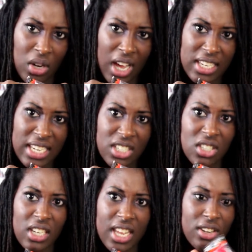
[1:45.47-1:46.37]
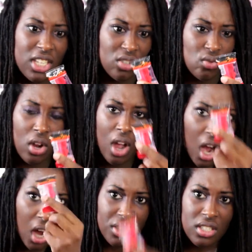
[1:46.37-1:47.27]
Like literally, this is rock
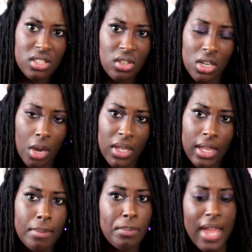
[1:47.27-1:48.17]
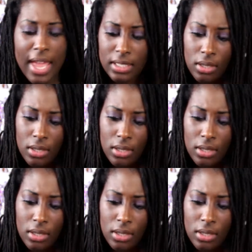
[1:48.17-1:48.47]
hard. This is not gummy bears.